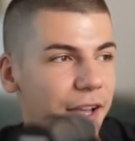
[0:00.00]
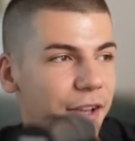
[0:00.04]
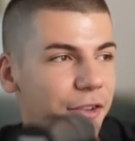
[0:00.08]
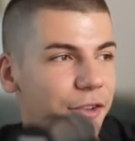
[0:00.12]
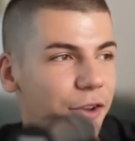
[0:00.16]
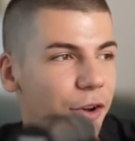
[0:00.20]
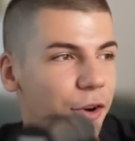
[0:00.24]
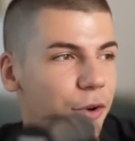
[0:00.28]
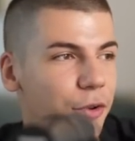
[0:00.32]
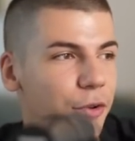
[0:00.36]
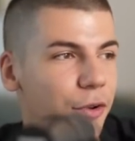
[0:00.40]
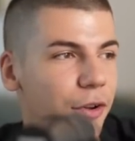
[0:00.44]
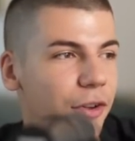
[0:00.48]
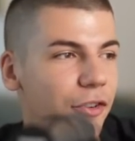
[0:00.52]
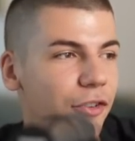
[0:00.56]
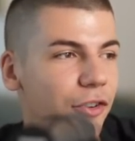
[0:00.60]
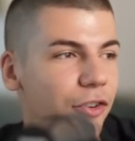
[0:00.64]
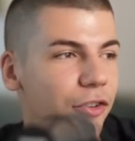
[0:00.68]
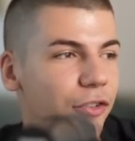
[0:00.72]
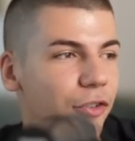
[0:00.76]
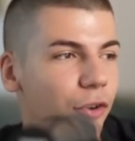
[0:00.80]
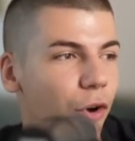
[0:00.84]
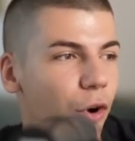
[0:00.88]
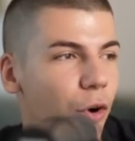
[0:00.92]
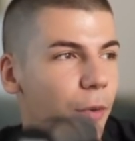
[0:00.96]
So you can
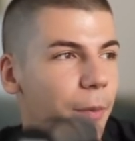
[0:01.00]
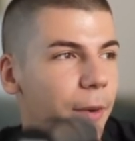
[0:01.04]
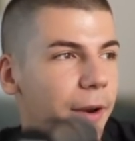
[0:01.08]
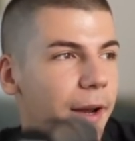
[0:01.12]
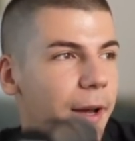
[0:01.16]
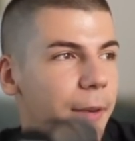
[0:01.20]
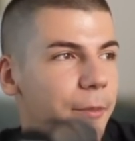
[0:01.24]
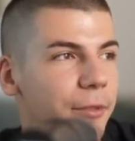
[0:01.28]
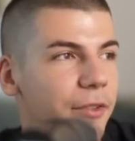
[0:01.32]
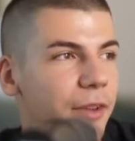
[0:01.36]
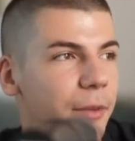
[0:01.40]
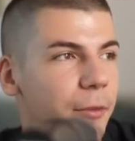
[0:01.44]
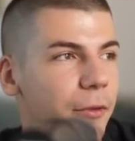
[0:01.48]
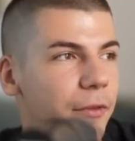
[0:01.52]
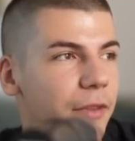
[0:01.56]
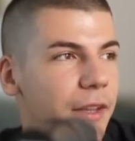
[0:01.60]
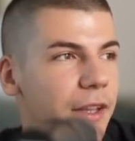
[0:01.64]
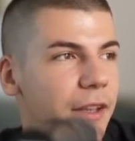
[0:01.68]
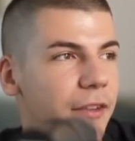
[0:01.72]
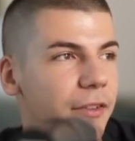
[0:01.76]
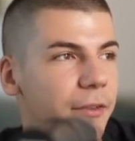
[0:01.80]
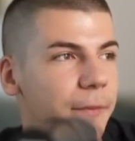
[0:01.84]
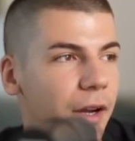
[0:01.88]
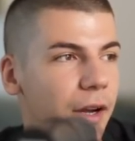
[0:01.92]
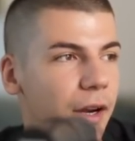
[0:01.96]
just open up some of
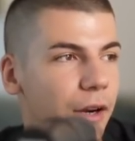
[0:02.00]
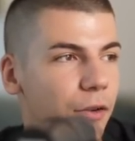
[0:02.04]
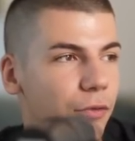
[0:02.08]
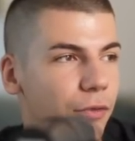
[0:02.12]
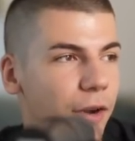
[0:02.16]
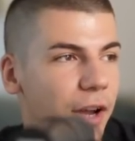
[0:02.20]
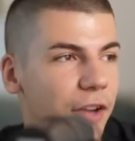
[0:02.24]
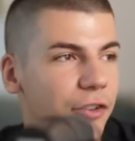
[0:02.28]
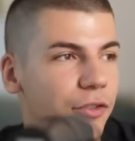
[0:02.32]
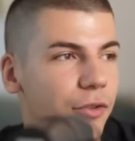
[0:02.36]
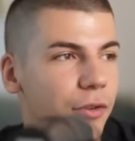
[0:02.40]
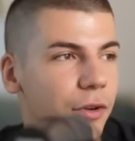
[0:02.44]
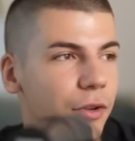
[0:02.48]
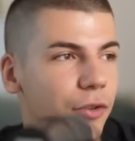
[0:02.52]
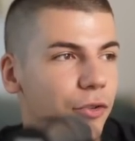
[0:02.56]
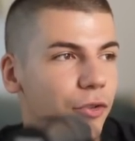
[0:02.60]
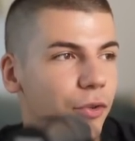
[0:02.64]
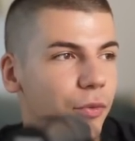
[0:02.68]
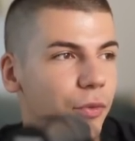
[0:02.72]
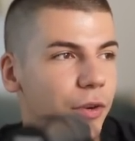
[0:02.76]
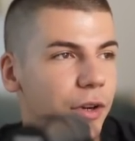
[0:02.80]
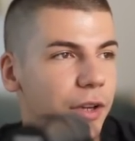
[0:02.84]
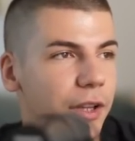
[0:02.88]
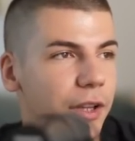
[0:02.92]
these restaurants over